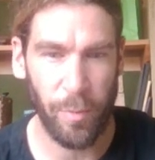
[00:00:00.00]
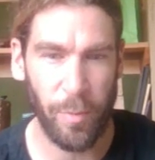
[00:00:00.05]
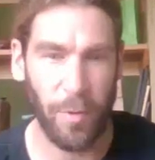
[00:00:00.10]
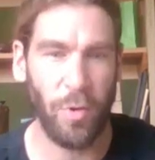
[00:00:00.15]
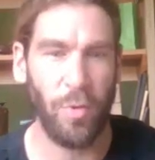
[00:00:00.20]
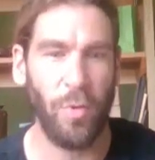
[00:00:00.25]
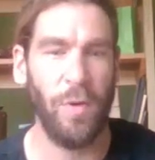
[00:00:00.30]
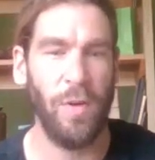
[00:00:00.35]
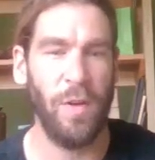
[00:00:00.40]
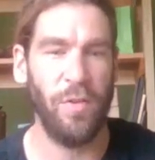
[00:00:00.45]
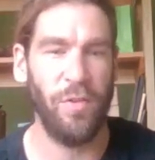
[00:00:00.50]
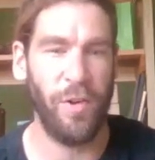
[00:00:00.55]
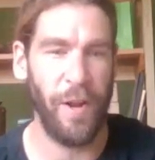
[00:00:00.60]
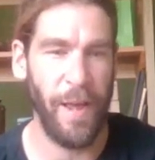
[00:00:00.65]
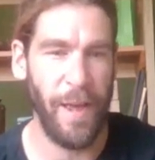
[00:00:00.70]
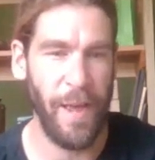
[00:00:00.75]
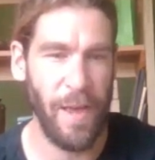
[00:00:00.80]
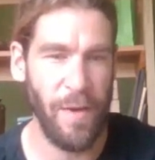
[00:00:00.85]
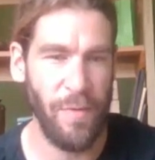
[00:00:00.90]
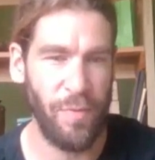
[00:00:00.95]
between the
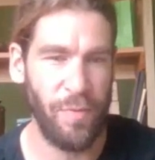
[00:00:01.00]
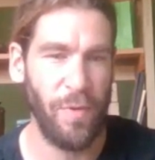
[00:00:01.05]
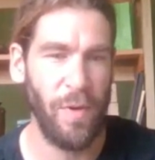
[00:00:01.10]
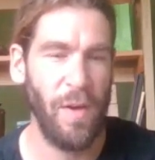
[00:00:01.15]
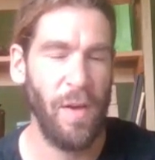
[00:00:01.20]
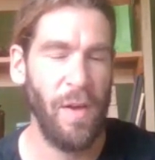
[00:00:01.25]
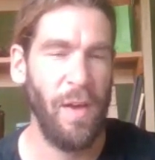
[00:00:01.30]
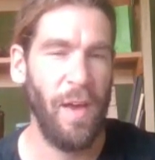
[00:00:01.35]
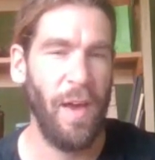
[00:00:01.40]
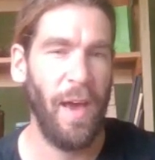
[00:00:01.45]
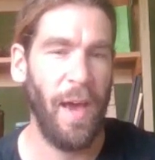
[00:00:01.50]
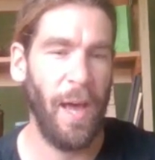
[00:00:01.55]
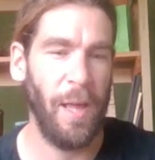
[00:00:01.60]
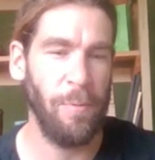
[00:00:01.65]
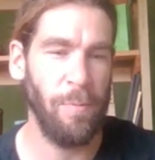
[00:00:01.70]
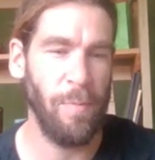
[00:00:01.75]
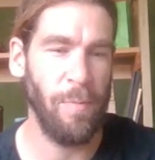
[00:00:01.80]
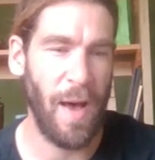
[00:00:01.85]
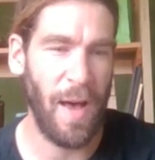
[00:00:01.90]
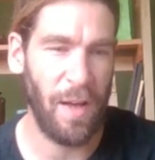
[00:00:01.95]
slave
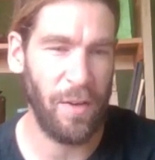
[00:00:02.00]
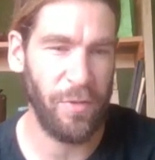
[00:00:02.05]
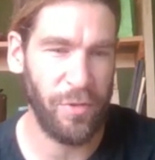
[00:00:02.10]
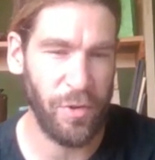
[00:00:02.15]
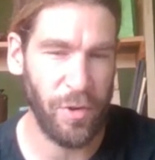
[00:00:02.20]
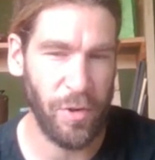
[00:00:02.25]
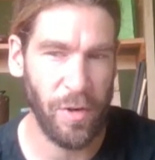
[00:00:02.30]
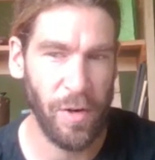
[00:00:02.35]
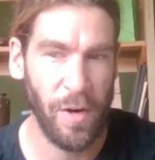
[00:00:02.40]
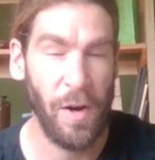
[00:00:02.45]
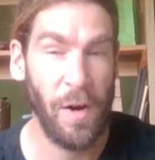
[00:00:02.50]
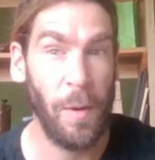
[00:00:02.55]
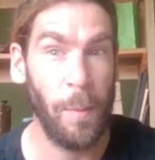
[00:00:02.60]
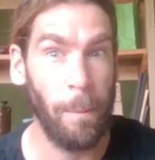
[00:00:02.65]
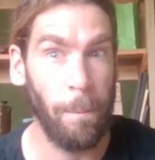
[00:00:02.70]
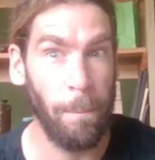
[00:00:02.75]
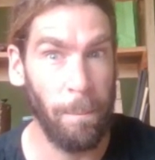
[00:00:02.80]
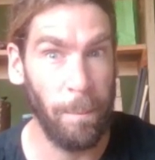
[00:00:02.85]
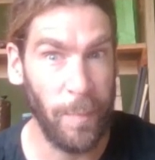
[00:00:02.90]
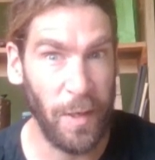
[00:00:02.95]
and master
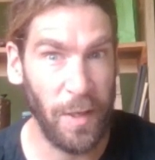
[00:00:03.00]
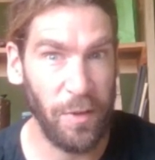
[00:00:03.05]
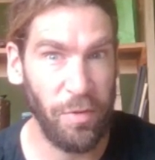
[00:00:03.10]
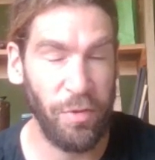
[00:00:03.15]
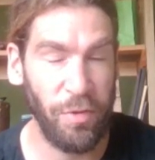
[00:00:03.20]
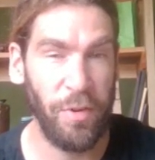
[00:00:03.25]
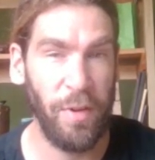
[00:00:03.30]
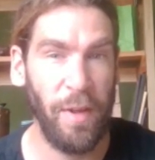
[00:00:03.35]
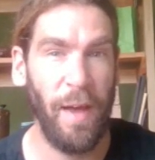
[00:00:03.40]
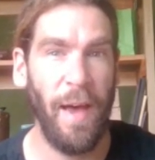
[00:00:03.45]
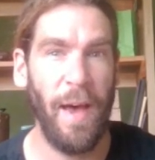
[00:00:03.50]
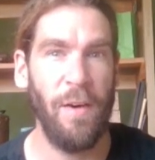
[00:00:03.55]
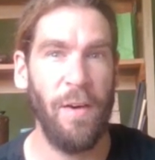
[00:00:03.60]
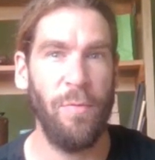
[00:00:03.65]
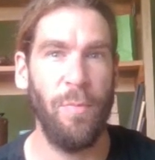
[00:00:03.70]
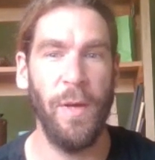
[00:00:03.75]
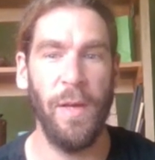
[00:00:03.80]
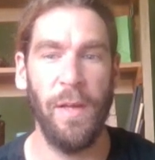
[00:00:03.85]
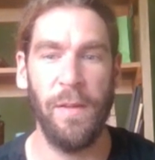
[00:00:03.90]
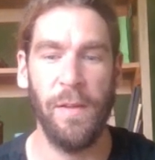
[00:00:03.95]
must
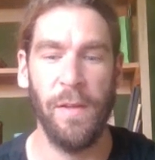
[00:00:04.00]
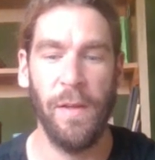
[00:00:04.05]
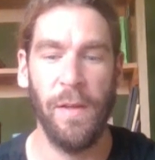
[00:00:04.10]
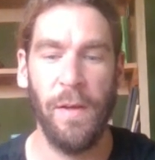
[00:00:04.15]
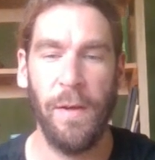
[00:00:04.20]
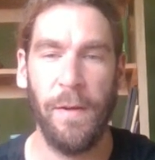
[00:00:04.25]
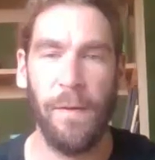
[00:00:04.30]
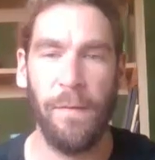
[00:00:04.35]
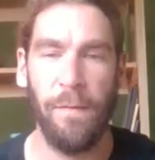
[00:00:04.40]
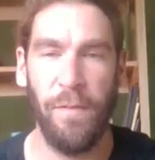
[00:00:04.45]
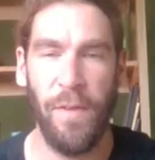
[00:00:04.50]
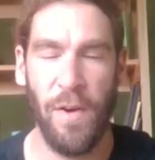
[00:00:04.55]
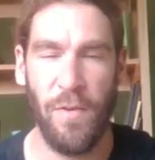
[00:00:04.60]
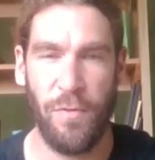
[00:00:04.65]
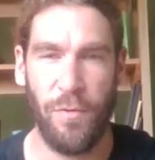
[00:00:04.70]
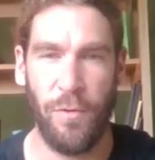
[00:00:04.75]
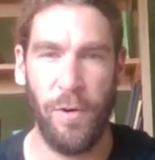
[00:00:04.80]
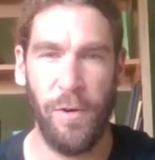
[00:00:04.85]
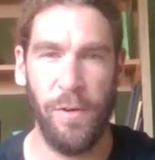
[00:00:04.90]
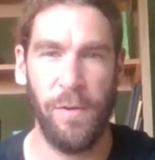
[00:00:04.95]
have been
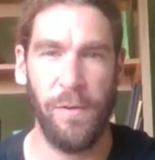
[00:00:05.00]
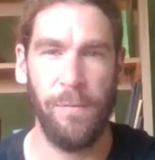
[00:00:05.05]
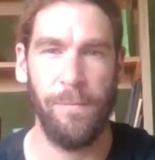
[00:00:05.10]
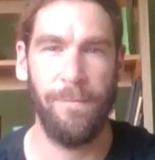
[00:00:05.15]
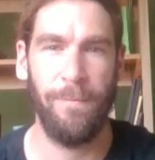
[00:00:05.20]
different.